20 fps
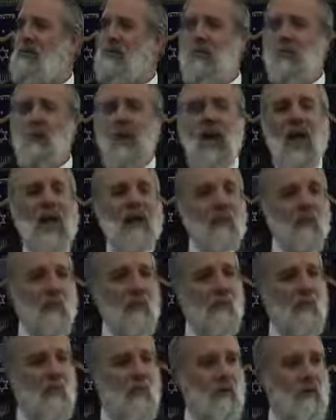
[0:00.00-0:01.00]
to hand
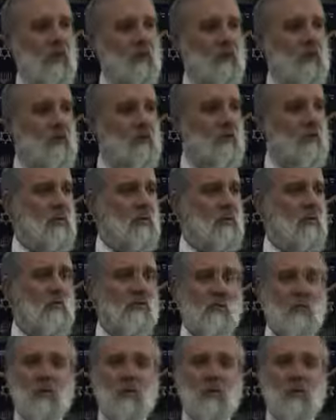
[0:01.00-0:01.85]
over another Jew,